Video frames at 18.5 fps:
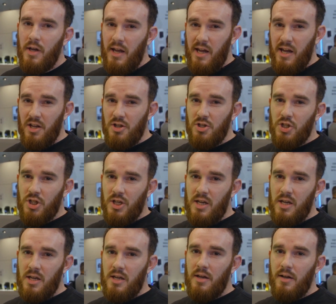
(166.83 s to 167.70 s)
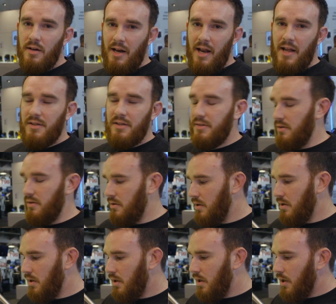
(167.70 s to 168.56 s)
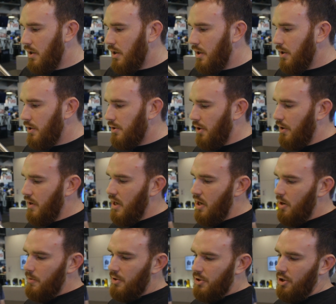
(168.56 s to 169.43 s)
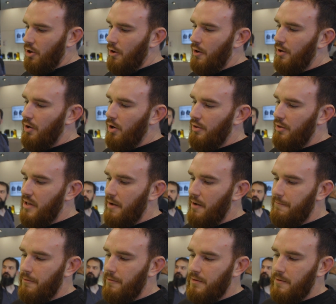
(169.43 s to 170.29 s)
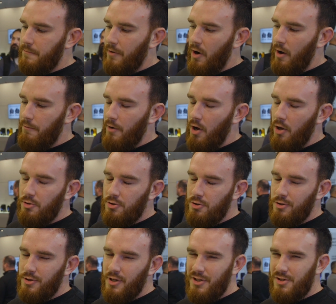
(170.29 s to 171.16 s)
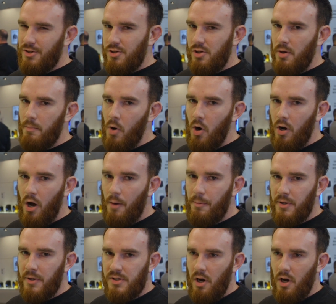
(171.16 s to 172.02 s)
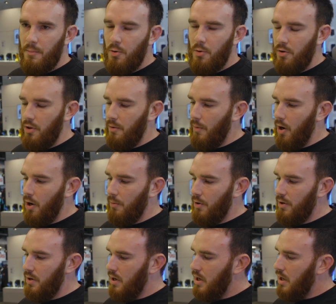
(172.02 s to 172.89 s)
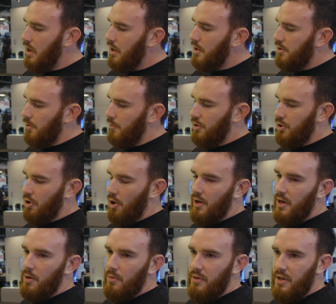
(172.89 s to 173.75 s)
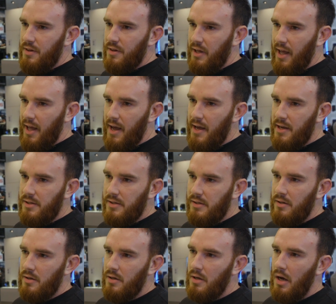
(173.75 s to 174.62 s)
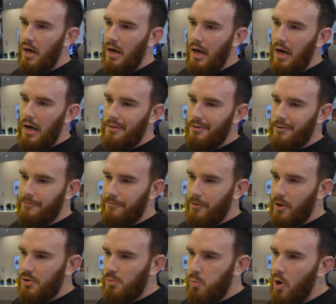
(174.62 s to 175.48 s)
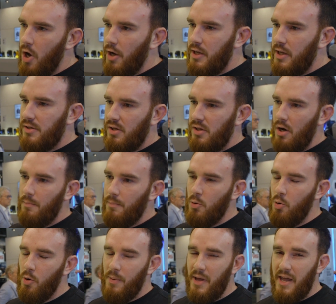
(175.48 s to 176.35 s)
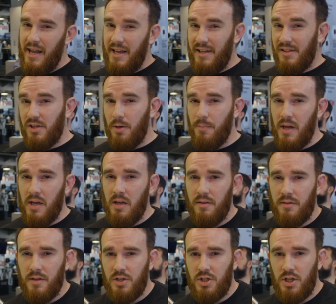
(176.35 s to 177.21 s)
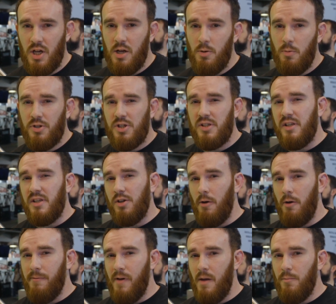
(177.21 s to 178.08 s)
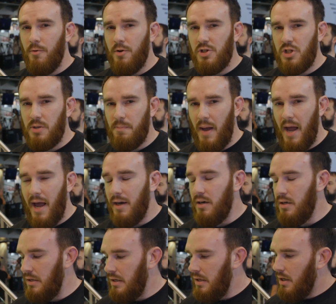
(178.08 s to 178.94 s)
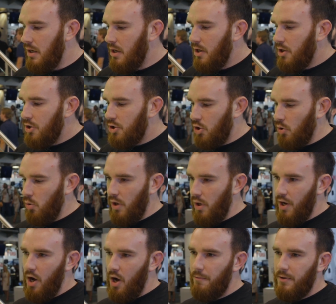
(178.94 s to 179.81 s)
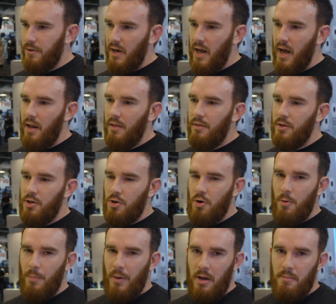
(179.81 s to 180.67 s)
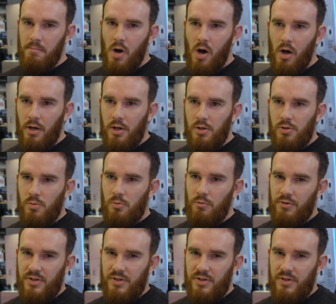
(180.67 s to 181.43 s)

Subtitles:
ENG lens. So here we're showing it on the F5500. It's just a mock-up example at the moment. So we're showing it within the case. The first working sample will be at Interbe this year, which is in November in Japan. Shortly after that, the European markets will